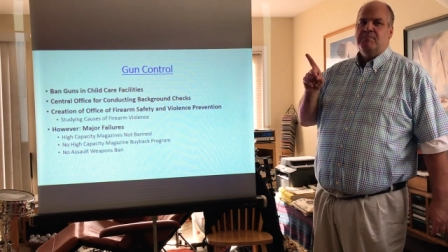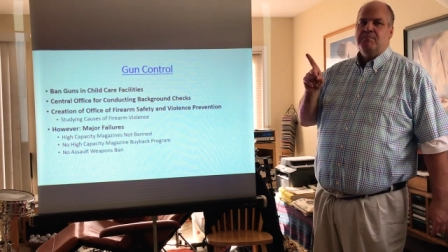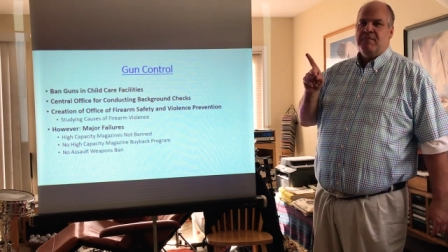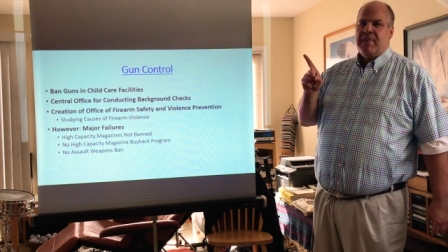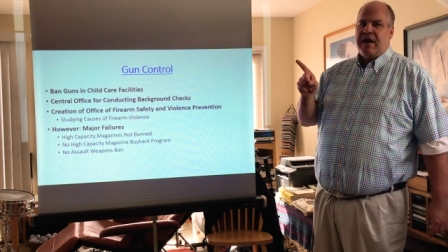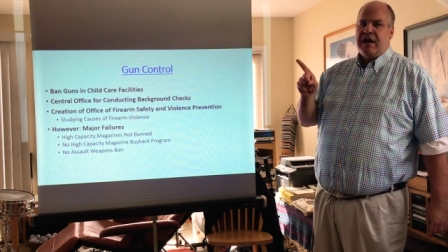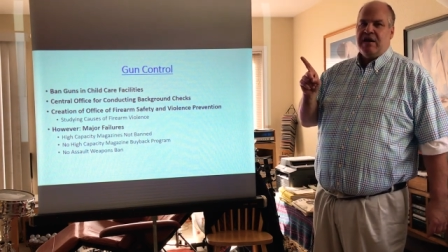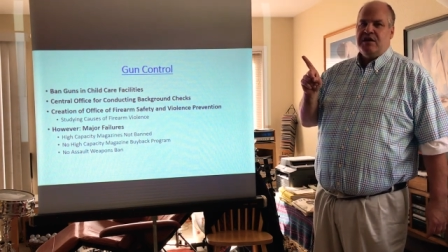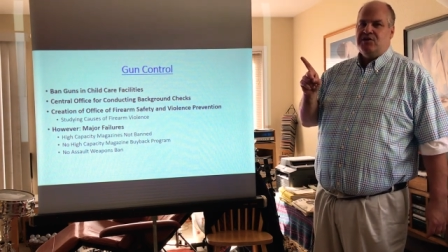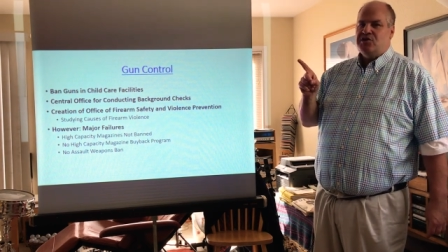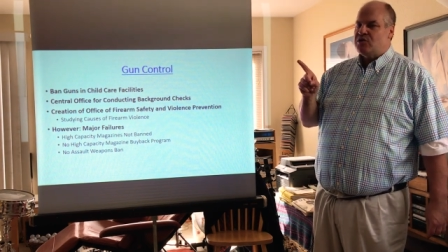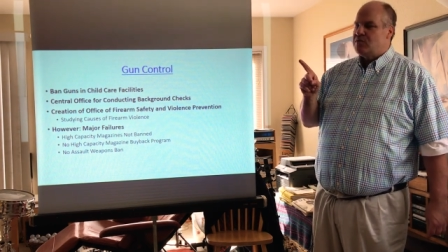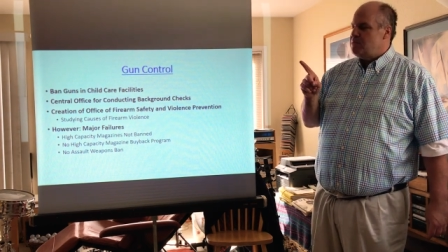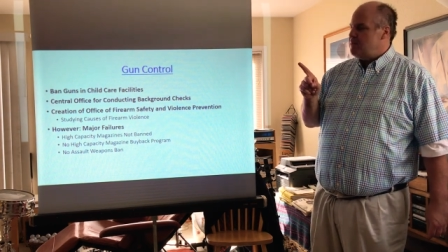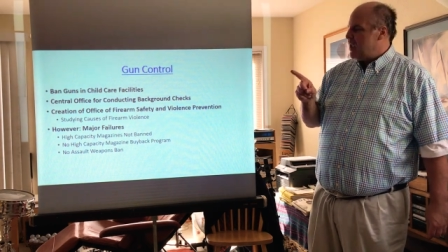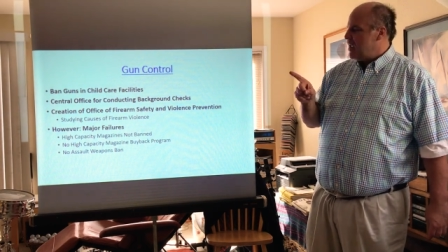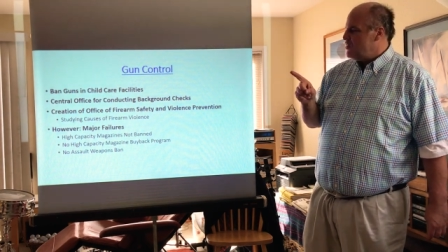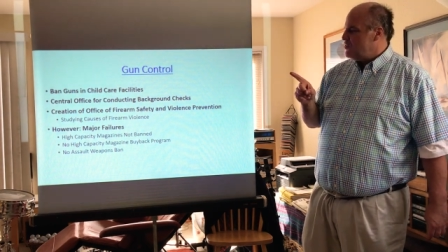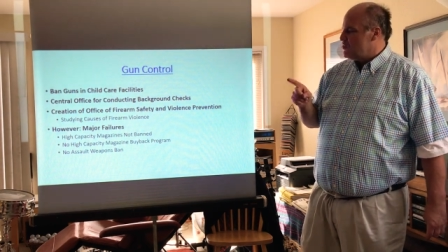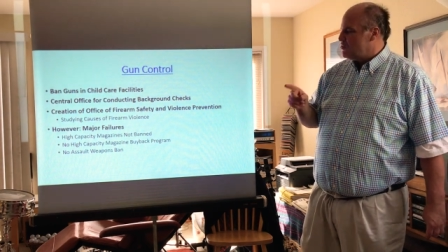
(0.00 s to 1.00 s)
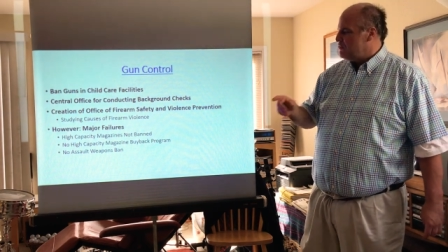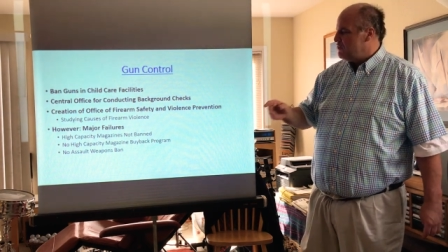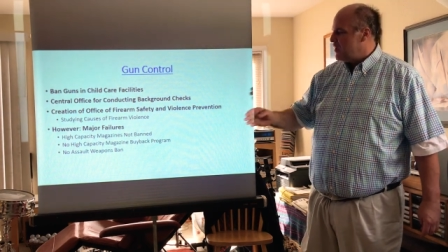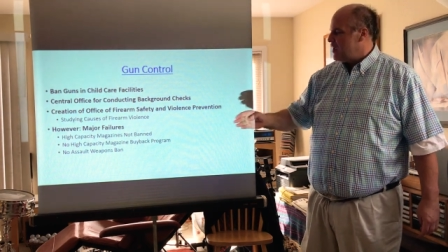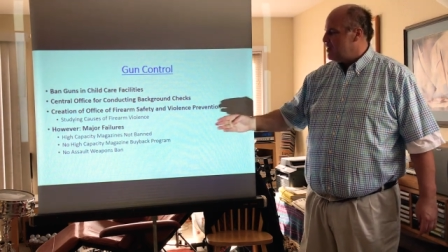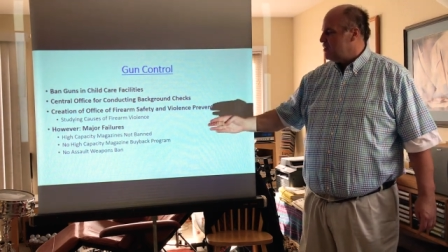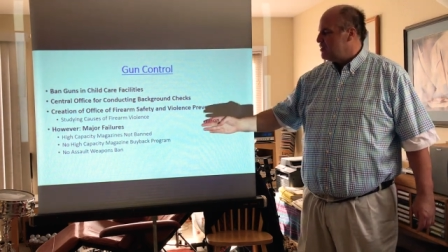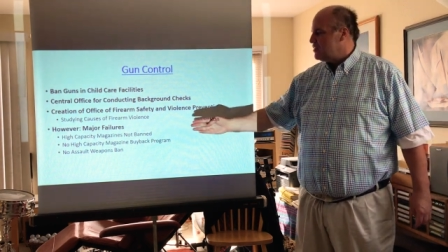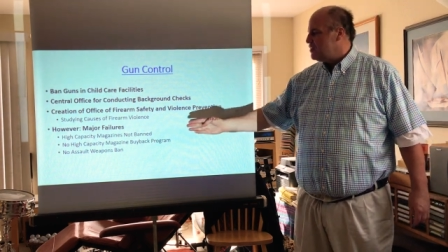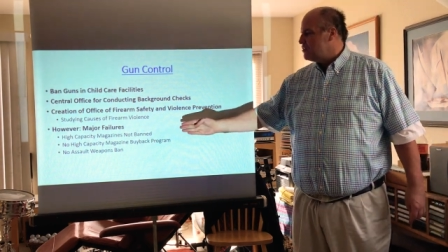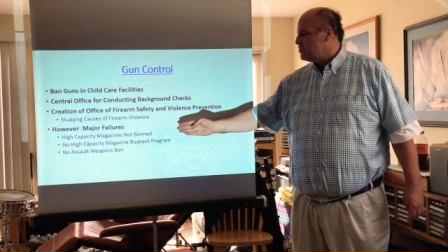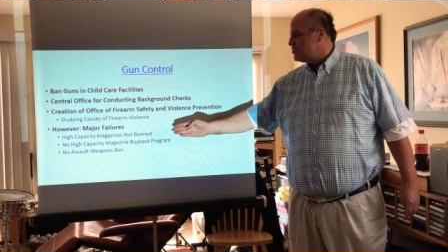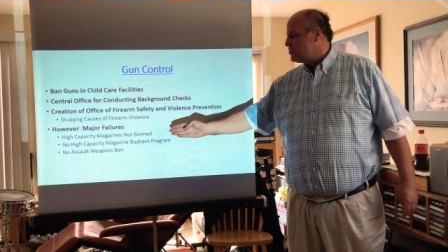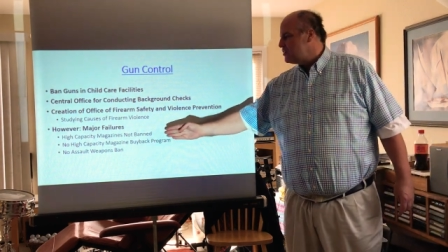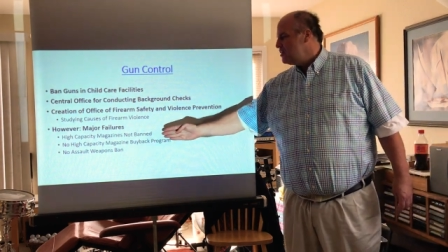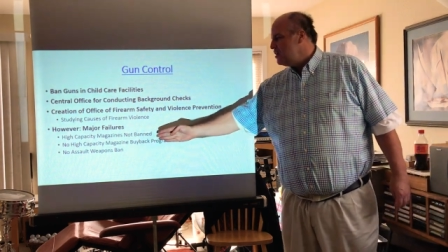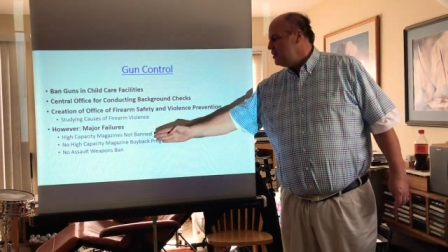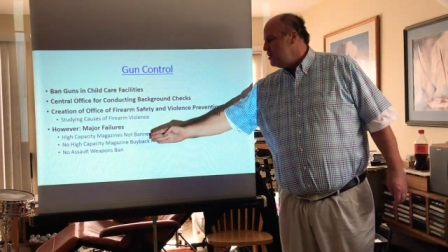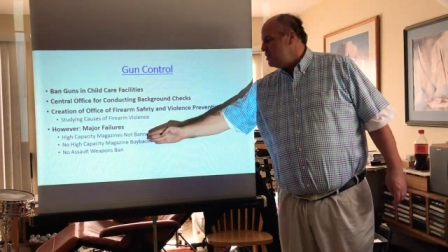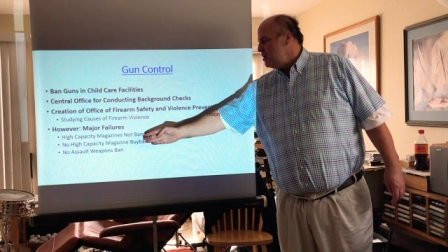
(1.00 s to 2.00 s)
major, major failures.